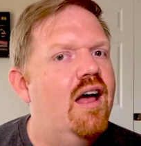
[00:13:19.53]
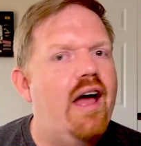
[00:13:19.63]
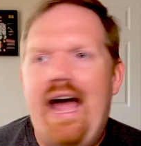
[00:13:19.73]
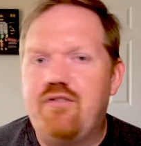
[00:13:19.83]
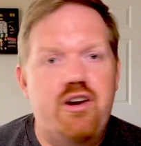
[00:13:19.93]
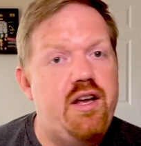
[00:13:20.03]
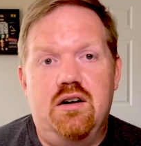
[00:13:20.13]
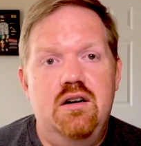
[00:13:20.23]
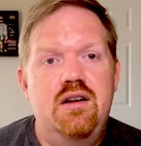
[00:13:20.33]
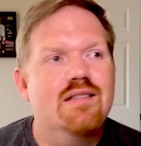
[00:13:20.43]
Every
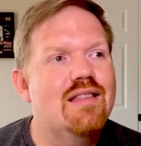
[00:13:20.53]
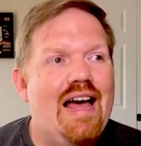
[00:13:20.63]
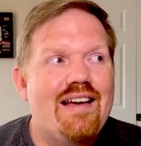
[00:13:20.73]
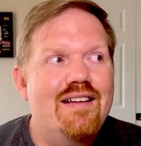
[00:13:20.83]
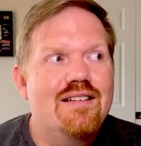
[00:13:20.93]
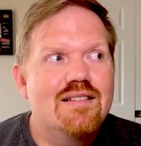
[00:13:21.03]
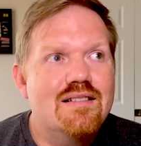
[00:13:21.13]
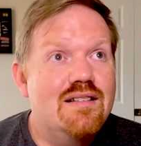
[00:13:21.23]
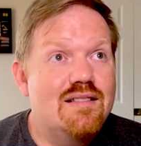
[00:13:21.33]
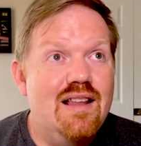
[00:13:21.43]
year. Like
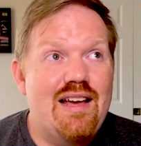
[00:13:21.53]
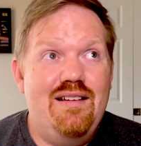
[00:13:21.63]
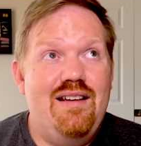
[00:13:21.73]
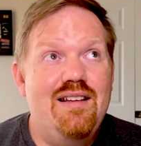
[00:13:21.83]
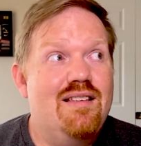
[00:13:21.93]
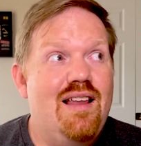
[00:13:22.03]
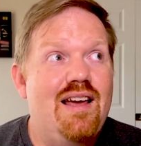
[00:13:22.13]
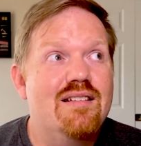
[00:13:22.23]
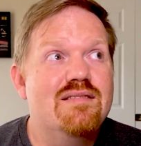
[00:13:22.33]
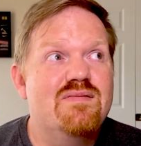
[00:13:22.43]
it's
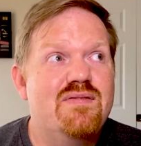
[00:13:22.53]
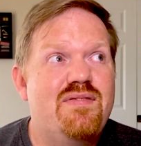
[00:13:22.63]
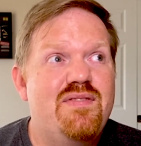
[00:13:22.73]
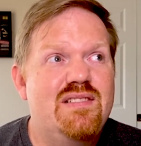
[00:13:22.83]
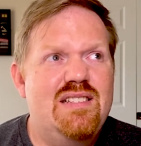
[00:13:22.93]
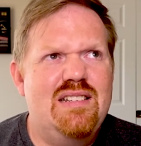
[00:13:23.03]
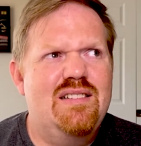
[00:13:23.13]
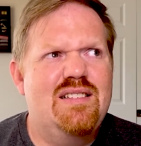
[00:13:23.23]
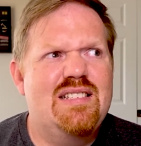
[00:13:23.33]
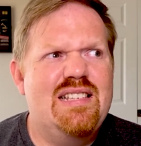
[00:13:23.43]
like
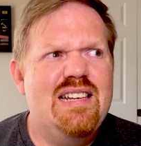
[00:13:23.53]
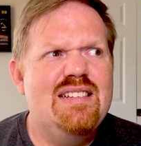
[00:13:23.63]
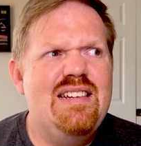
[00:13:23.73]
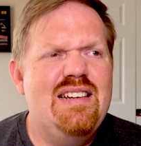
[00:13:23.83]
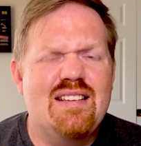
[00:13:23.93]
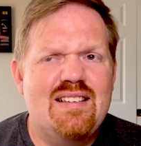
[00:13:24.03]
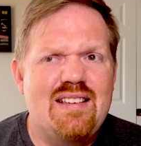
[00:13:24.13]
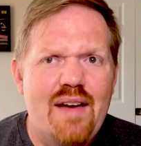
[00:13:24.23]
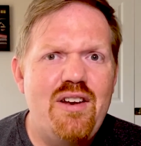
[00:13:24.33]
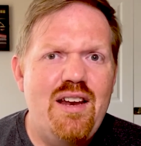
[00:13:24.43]
60 to
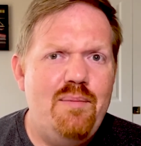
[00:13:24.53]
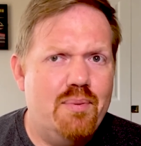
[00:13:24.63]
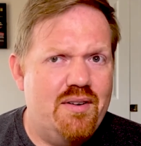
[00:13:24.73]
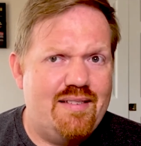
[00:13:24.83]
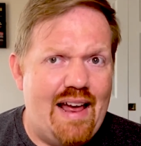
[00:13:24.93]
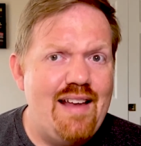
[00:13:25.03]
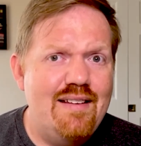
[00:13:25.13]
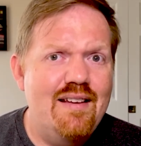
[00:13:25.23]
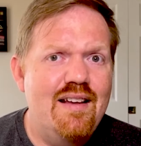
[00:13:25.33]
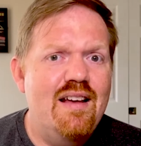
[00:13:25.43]

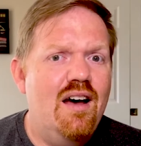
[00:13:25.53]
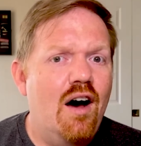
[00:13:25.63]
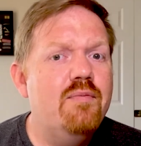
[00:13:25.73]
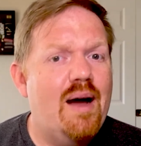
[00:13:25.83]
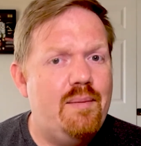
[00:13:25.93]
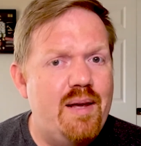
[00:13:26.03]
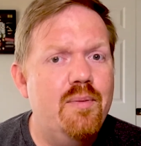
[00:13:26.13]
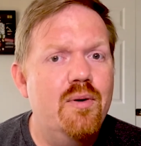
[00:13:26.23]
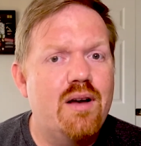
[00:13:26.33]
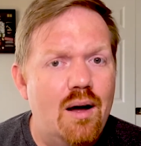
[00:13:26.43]
70% of my
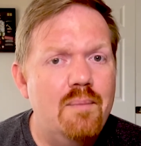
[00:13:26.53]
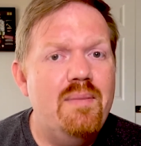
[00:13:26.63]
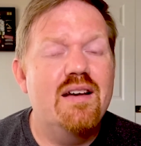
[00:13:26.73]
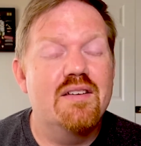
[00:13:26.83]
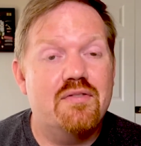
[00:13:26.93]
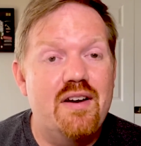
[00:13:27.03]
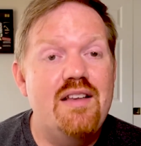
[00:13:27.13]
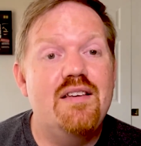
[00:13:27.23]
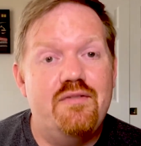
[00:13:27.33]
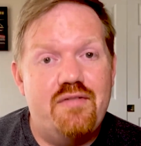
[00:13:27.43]
people come because
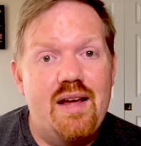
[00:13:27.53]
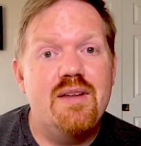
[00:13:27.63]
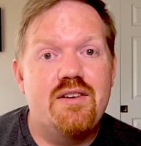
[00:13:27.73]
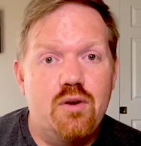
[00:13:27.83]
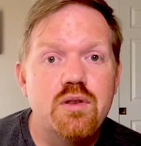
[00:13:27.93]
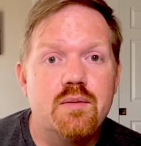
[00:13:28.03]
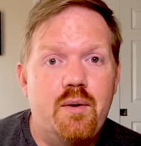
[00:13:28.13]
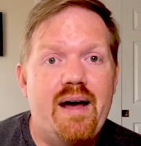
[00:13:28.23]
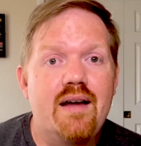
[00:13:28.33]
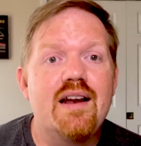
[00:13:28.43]
friends and family told them
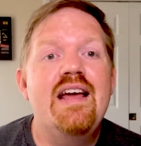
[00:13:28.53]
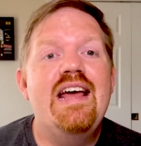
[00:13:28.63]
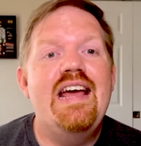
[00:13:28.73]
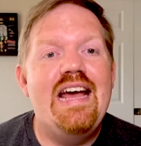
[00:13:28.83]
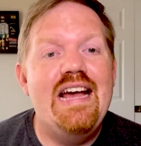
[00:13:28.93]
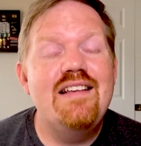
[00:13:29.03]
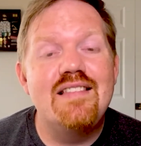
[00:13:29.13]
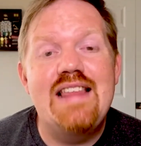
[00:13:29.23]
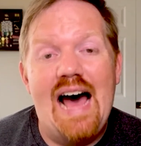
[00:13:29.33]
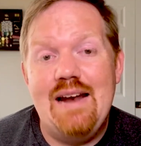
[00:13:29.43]
about it.
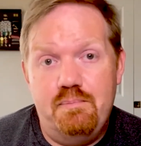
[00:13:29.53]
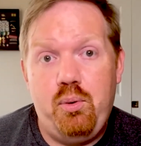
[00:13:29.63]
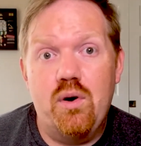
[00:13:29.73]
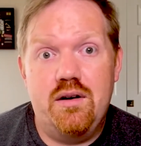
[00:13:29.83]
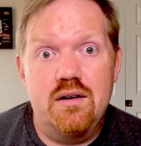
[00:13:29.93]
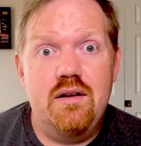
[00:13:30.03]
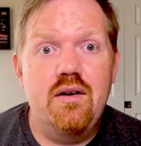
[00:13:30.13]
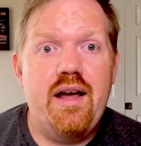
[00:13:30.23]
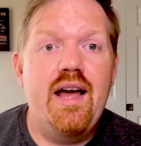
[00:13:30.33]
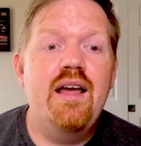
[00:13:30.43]
It's that important.
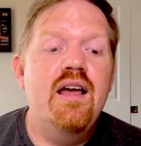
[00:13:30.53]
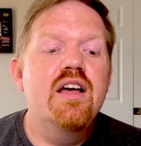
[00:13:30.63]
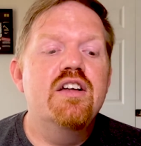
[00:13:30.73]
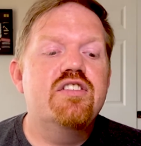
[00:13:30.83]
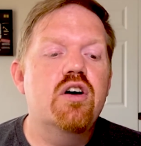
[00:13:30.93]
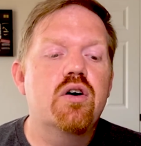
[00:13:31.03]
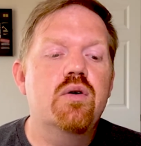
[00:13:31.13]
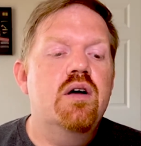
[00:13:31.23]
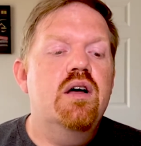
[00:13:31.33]
Okay. So,